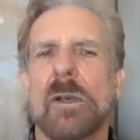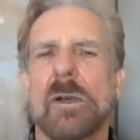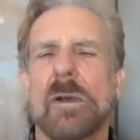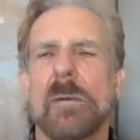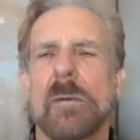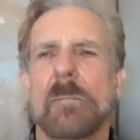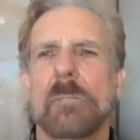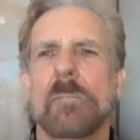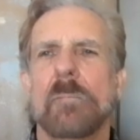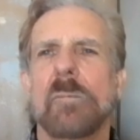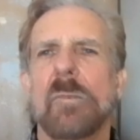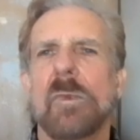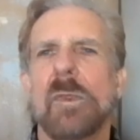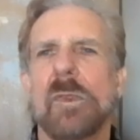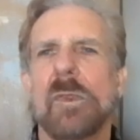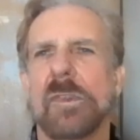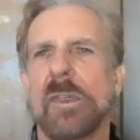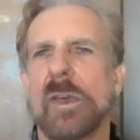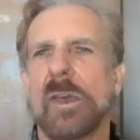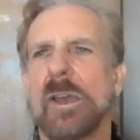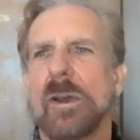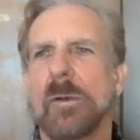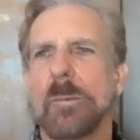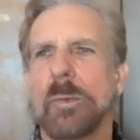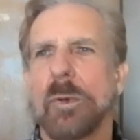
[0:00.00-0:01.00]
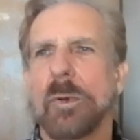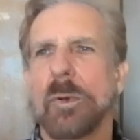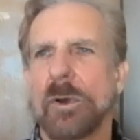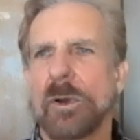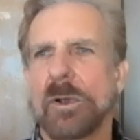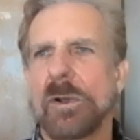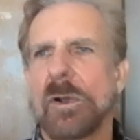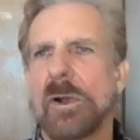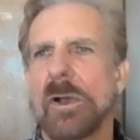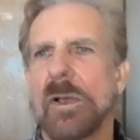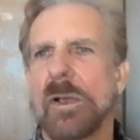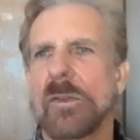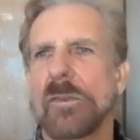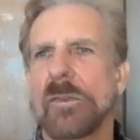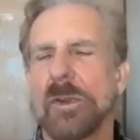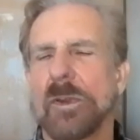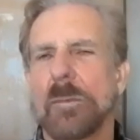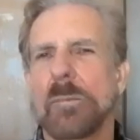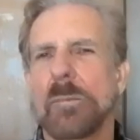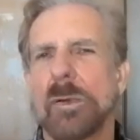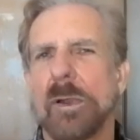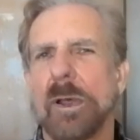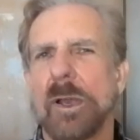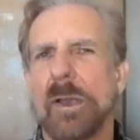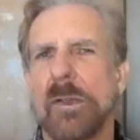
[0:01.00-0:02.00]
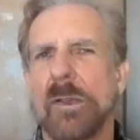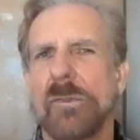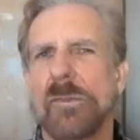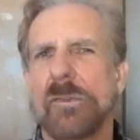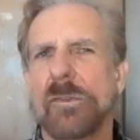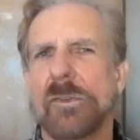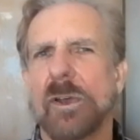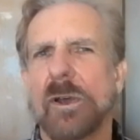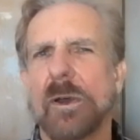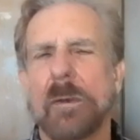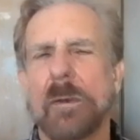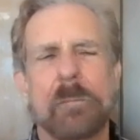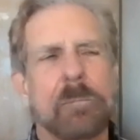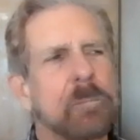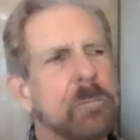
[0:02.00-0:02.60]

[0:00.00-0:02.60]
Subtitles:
They have protocols in place.